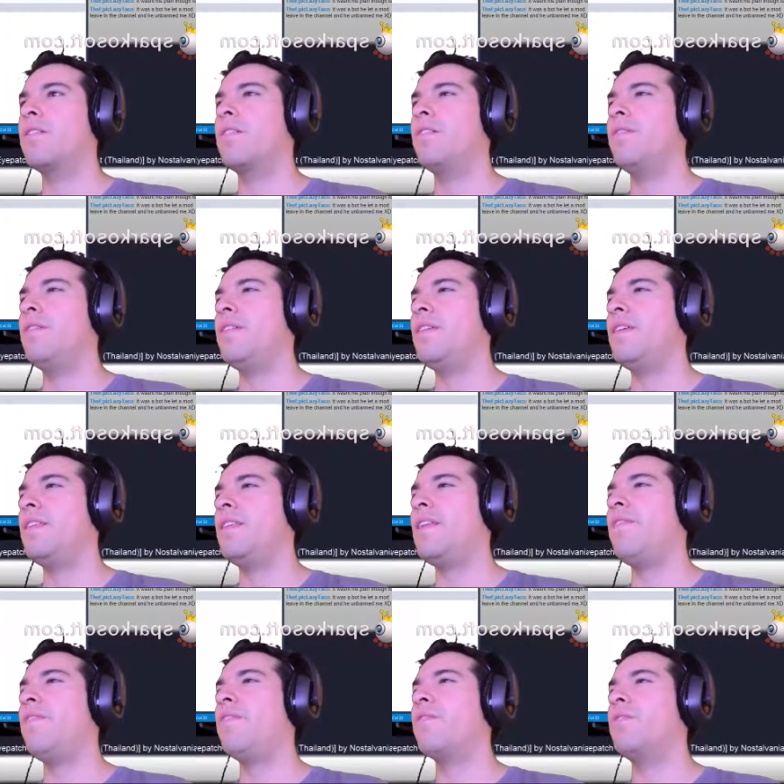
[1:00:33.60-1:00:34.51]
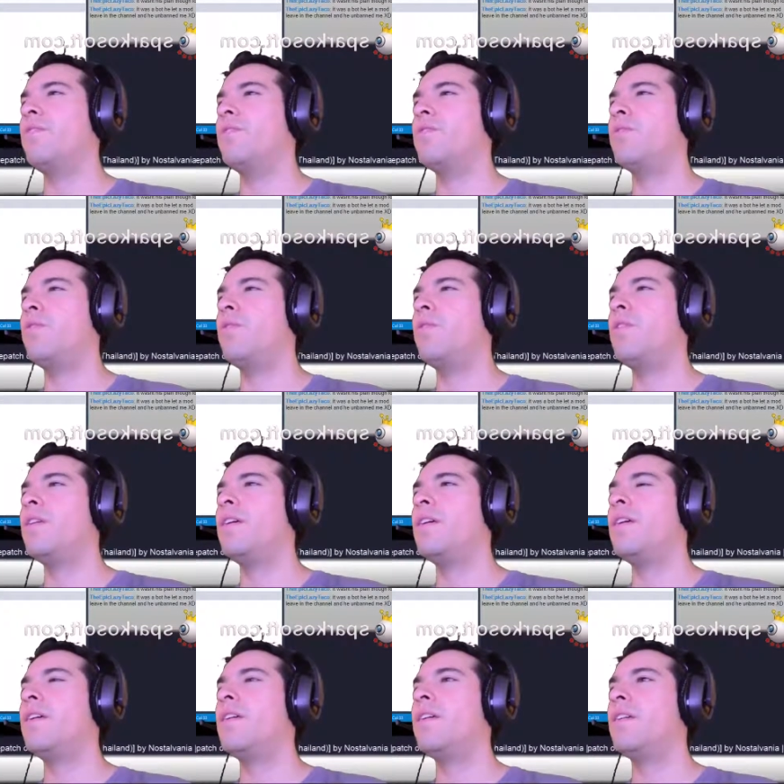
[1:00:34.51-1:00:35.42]
is it level
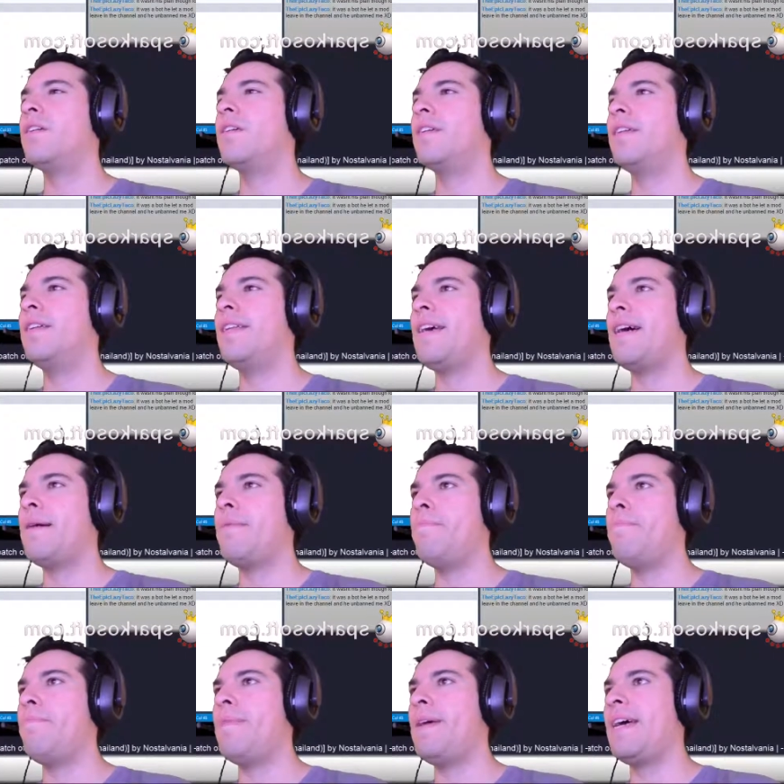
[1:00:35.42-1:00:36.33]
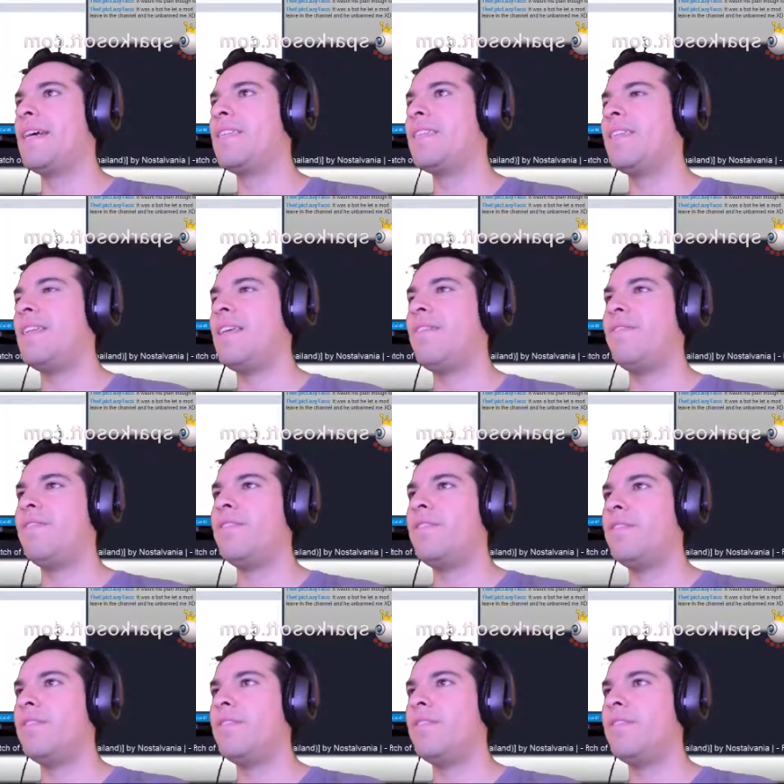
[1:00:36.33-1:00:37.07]
controller dot max level?